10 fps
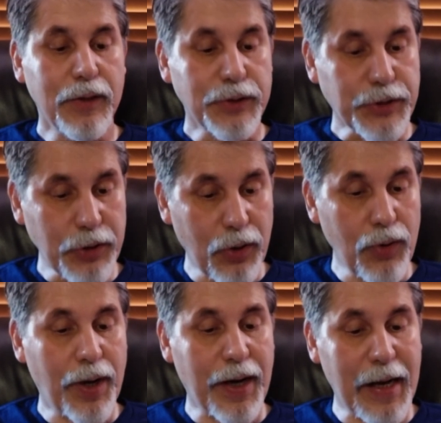
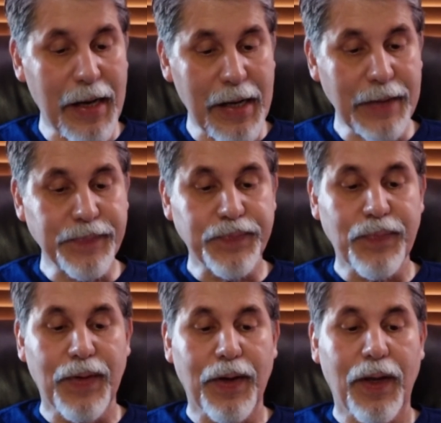So Raja
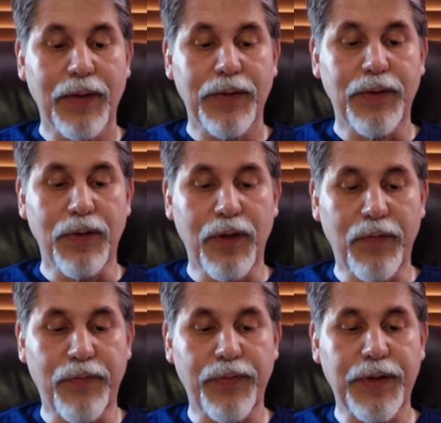
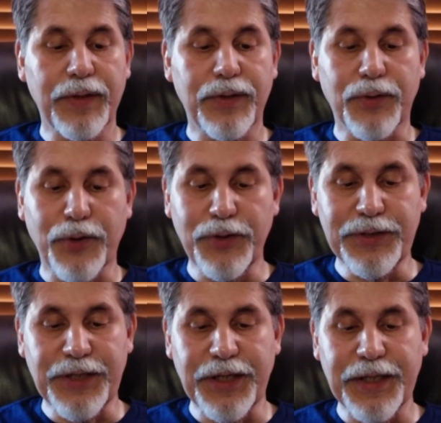delivered the
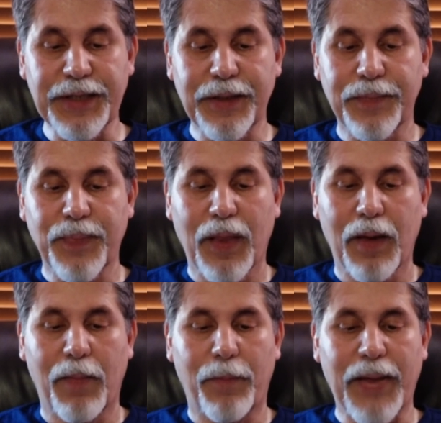good deed
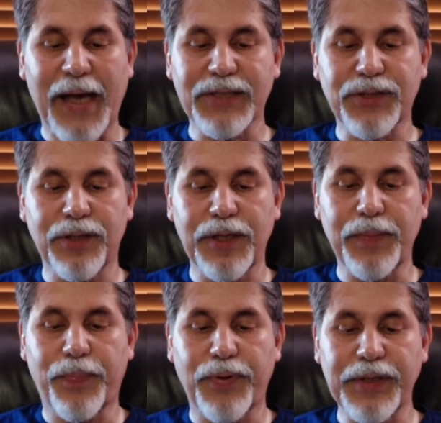passionately
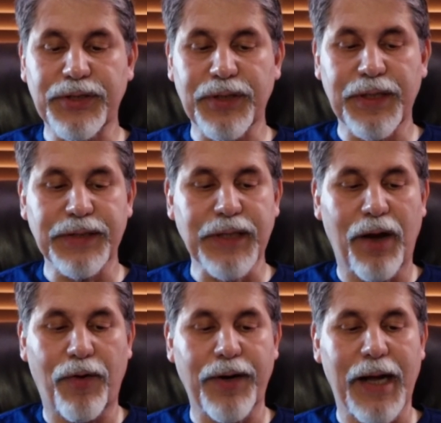preaching his
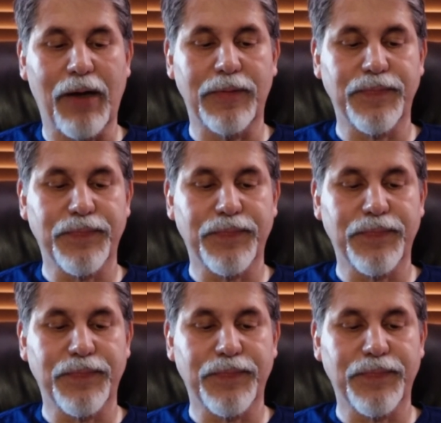heart out.